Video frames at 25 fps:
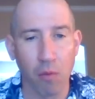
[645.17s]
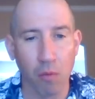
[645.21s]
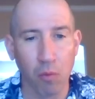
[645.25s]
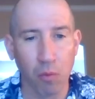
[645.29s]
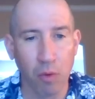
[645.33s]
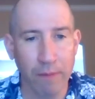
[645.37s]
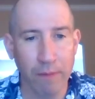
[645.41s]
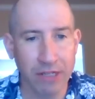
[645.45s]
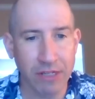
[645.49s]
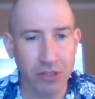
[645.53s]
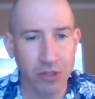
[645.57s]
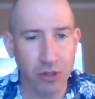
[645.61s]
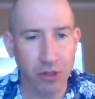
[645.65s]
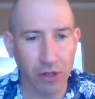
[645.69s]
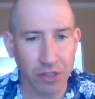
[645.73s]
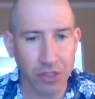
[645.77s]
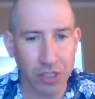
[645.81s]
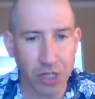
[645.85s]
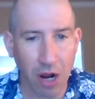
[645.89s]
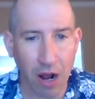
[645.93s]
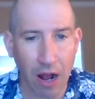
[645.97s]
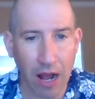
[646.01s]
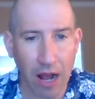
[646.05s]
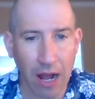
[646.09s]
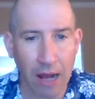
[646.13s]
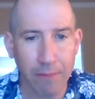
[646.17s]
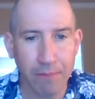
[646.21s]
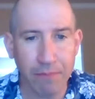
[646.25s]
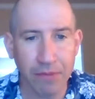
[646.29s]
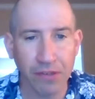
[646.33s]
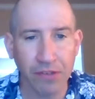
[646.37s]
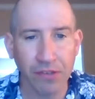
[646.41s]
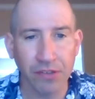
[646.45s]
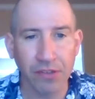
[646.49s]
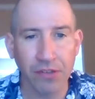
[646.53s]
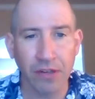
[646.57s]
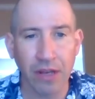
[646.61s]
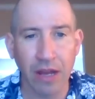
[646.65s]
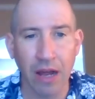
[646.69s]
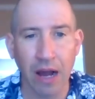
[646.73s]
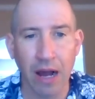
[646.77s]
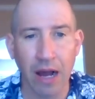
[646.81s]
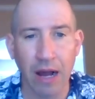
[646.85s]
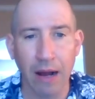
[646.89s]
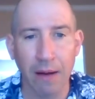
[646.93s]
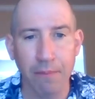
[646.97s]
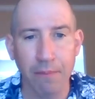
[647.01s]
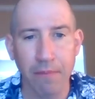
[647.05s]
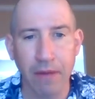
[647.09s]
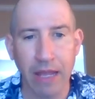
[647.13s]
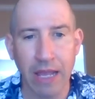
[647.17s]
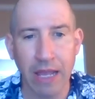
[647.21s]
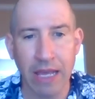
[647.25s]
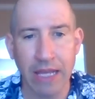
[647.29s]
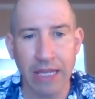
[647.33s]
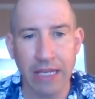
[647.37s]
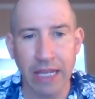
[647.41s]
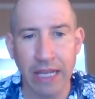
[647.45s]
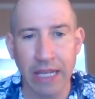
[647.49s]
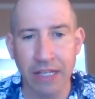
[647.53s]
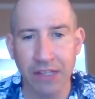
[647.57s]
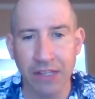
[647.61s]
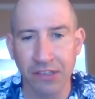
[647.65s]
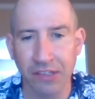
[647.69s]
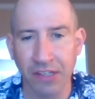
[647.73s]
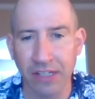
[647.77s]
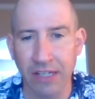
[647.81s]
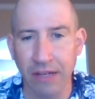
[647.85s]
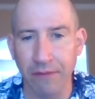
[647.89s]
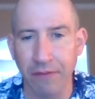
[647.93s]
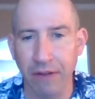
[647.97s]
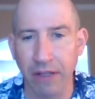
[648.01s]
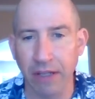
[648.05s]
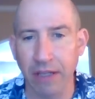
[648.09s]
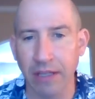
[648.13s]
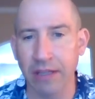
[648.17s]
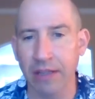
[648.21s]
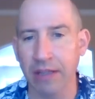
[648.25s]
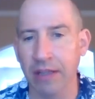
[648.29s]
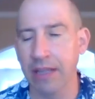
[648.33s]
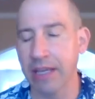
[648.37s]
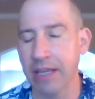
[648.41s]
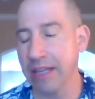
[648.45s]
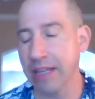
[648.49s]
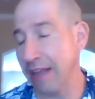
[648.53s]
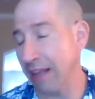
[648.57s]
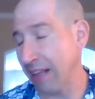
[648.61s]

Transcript: Women took jobs, and it significantly,